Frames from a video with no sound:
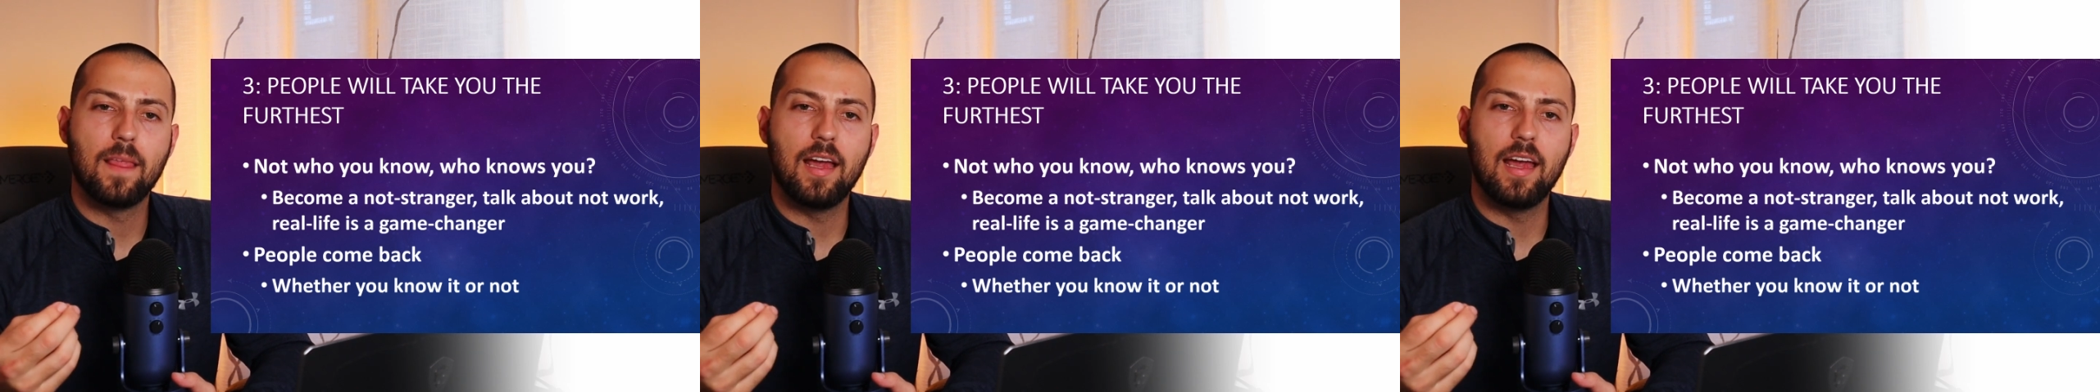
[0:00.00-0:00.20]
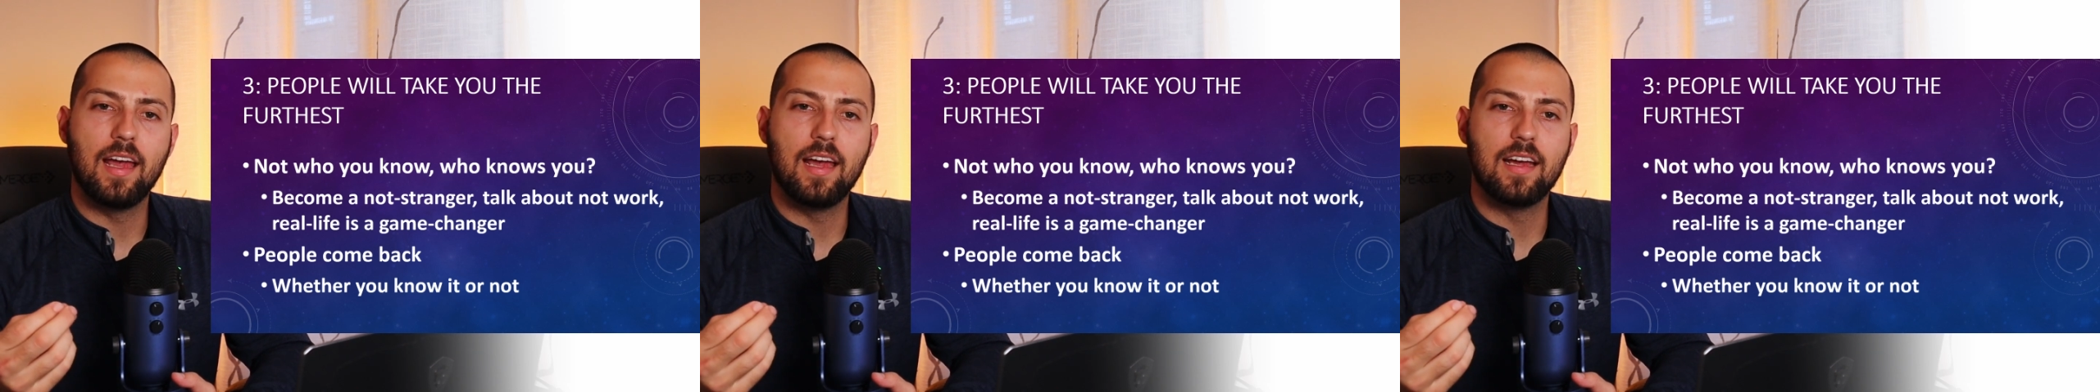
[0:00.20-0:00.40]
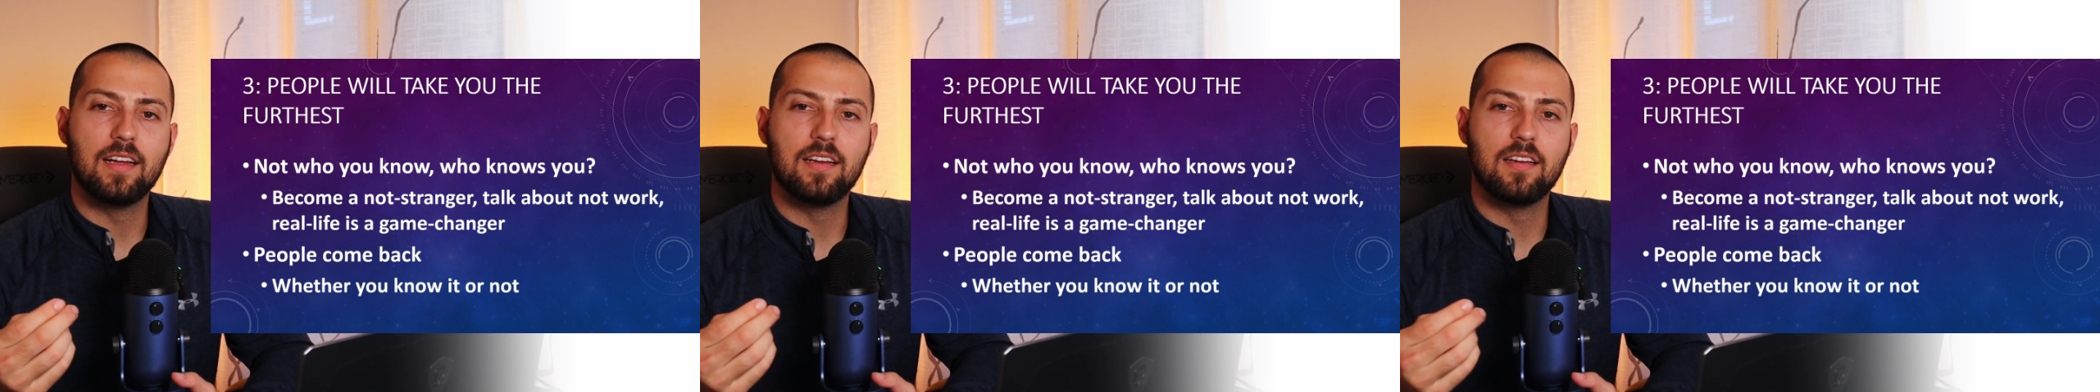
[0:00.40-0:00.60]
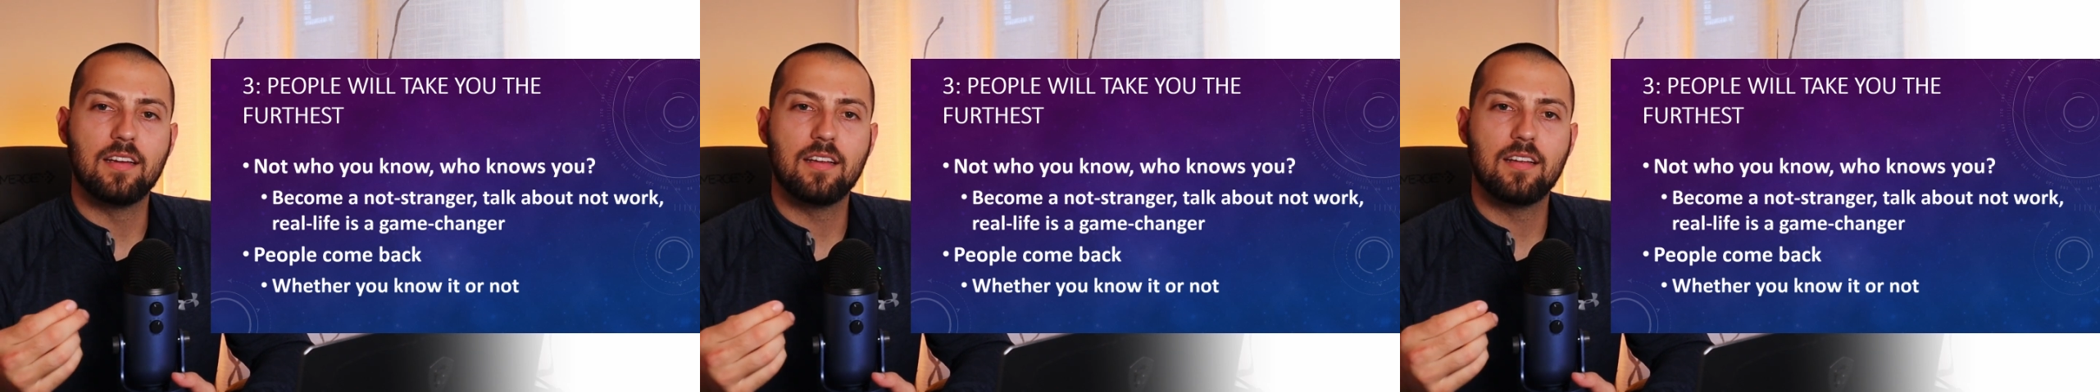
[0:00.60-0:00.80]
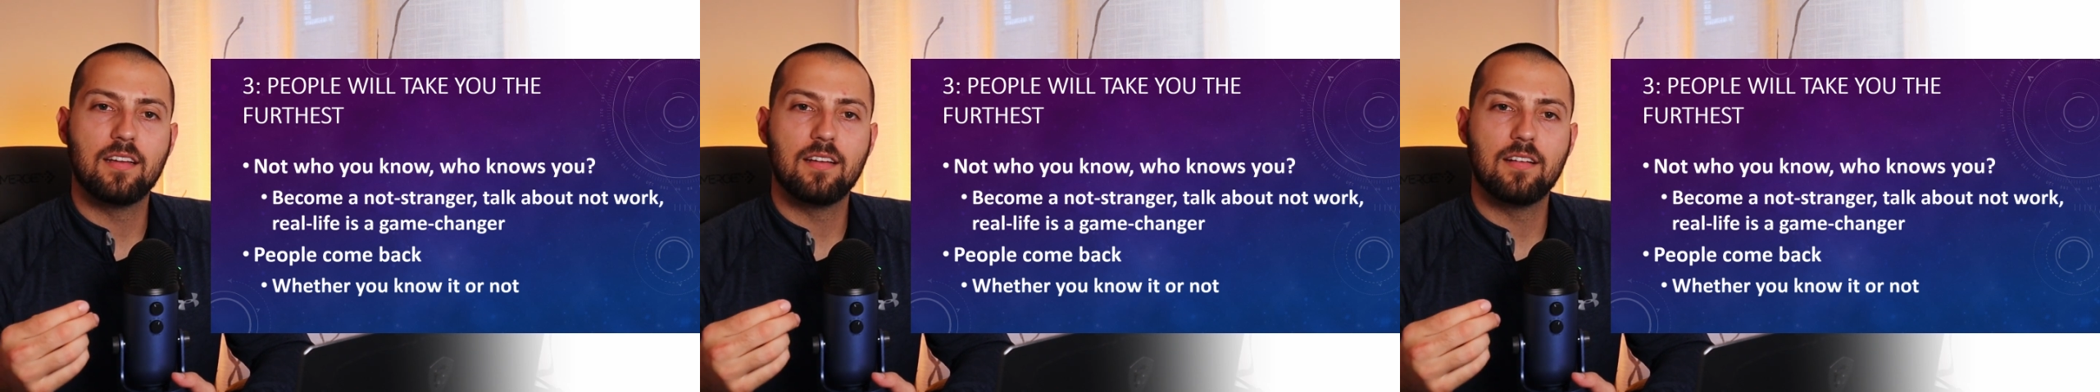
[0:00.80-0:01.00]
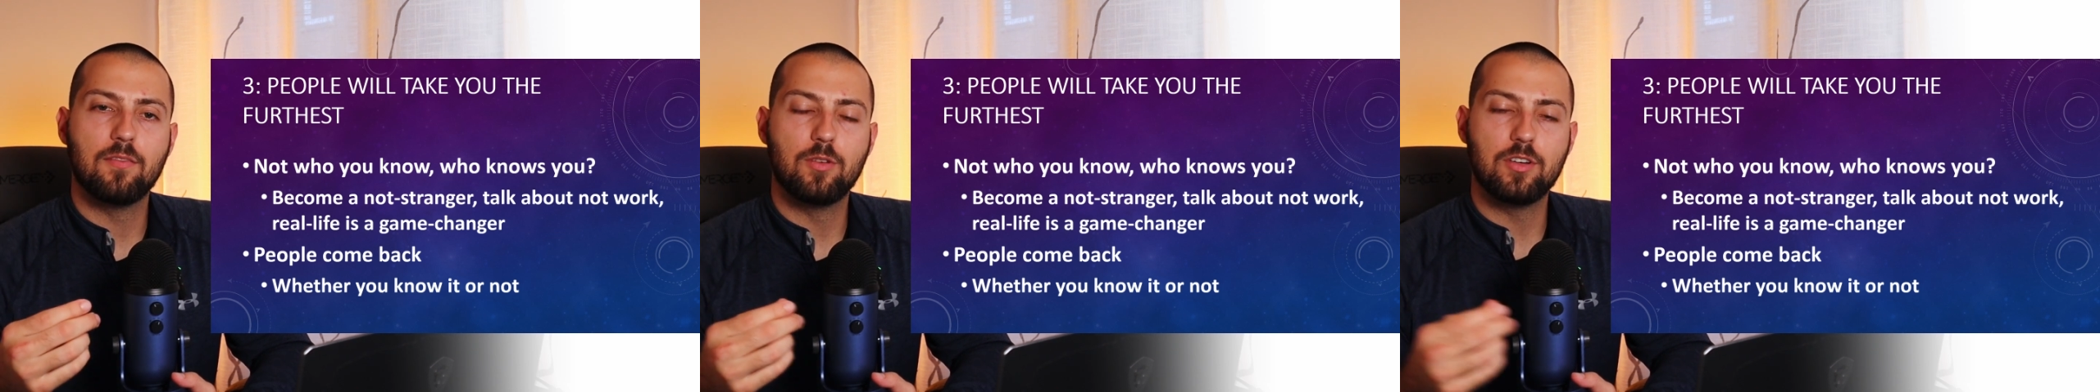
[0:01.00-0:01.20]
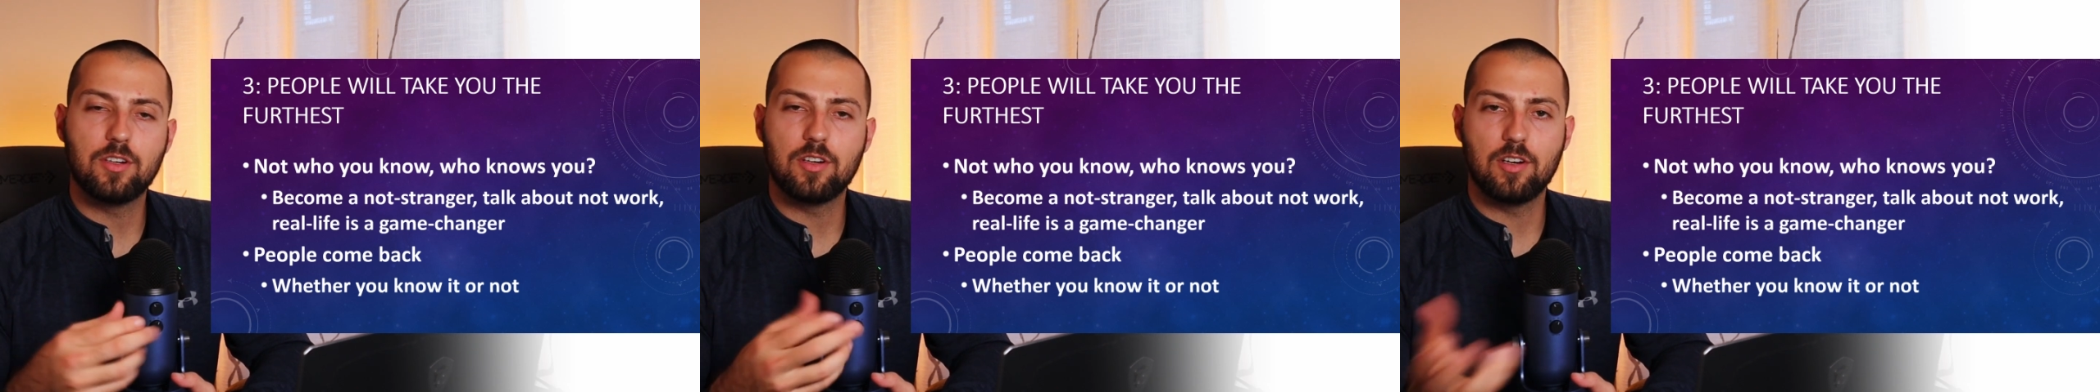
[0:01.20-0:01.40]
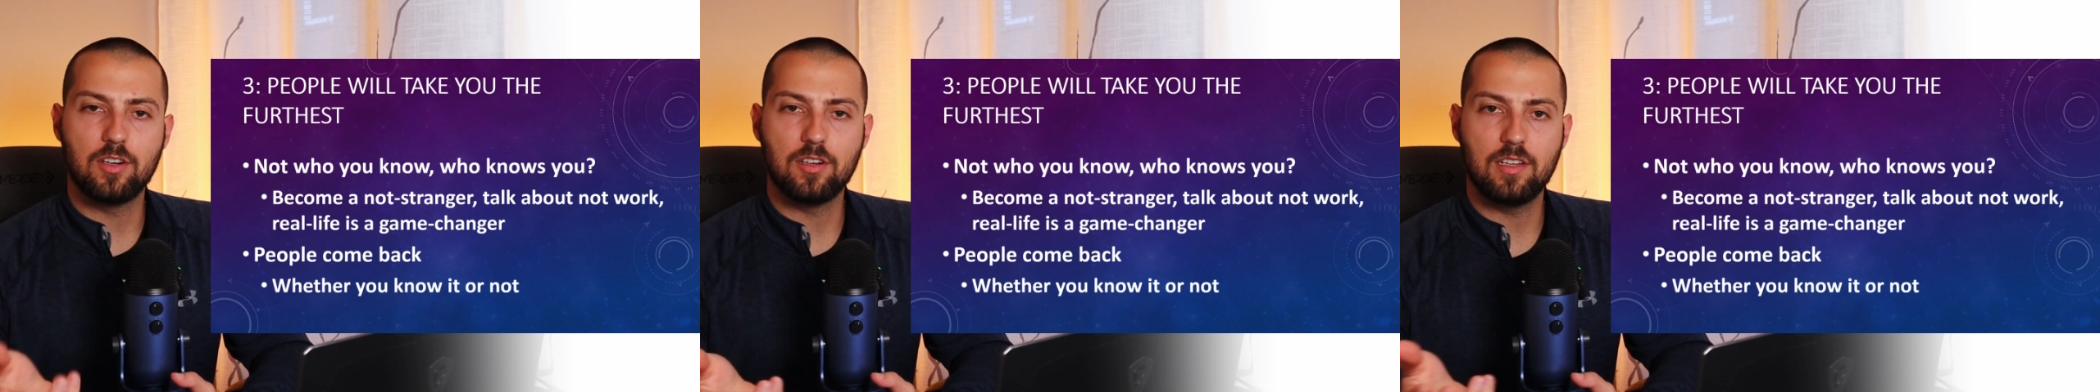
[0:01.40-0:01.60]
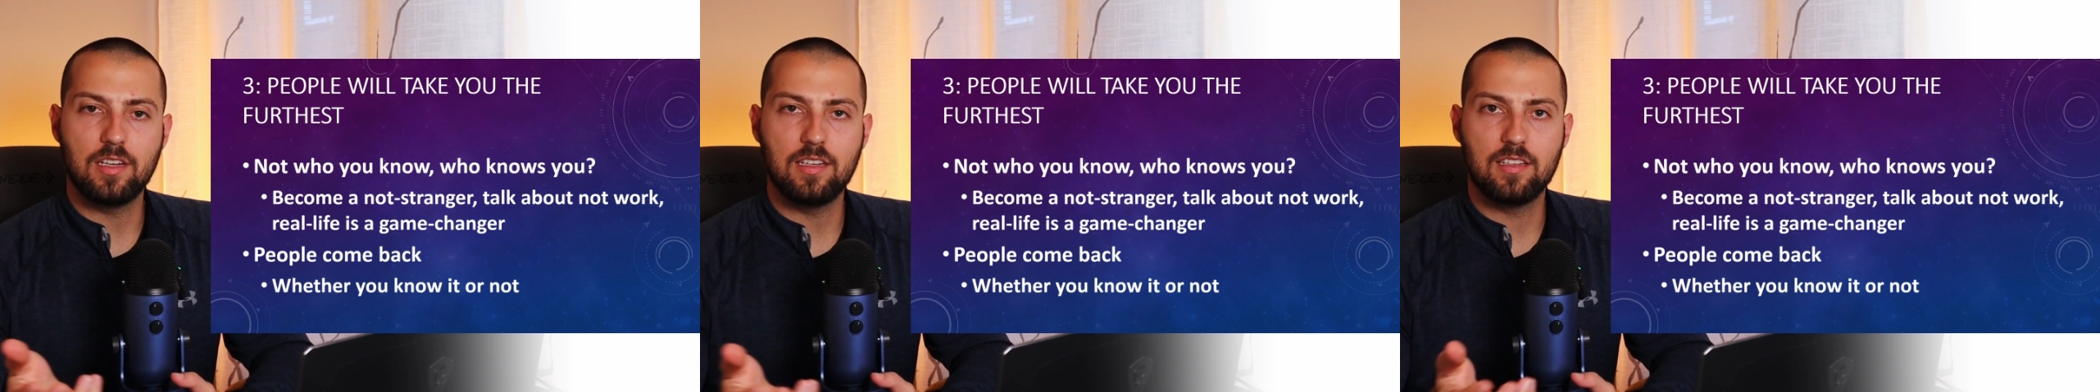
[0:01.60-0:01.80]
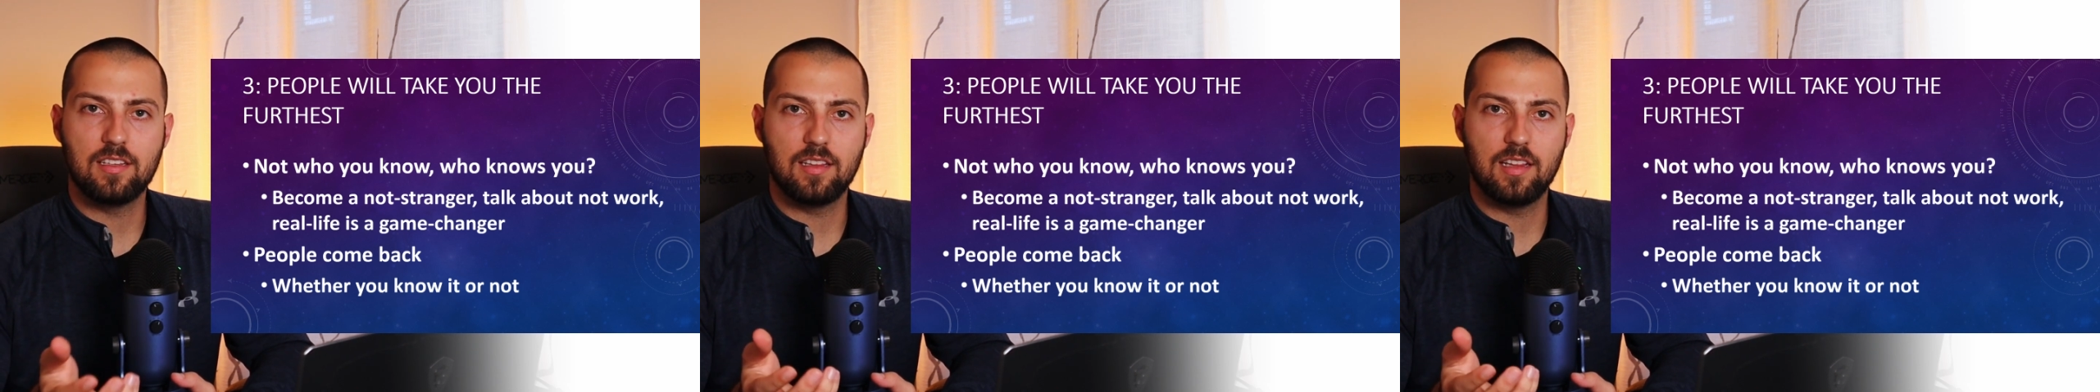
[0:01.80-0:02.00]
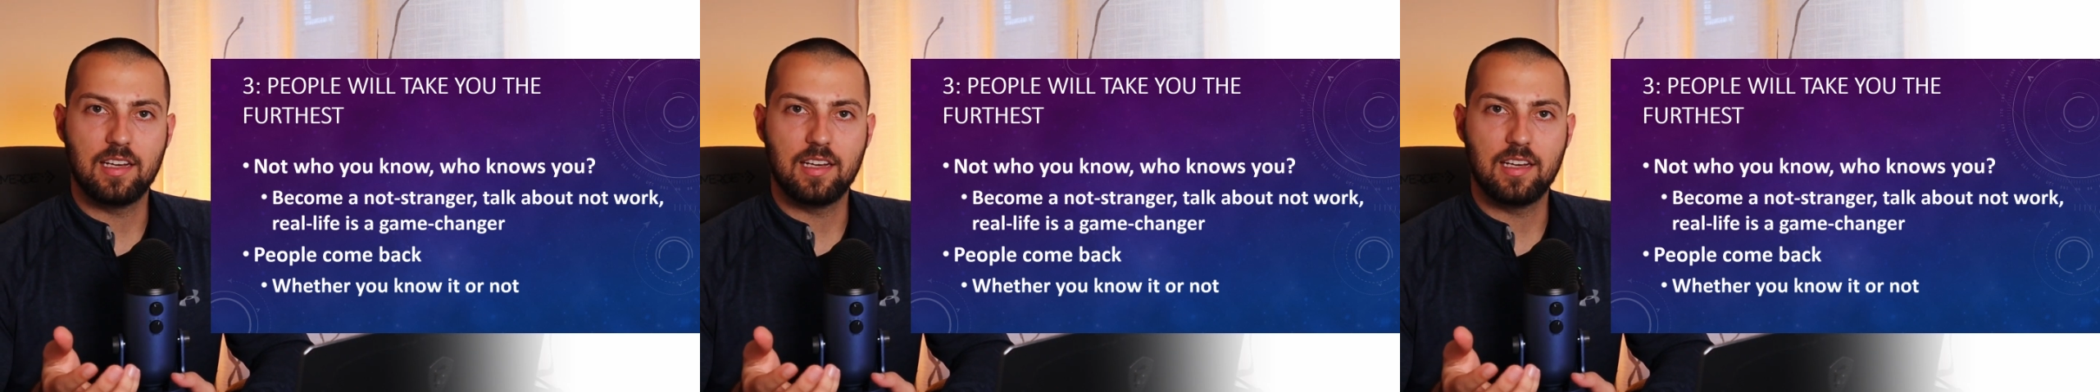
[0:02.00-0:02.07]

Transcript: And when you're early,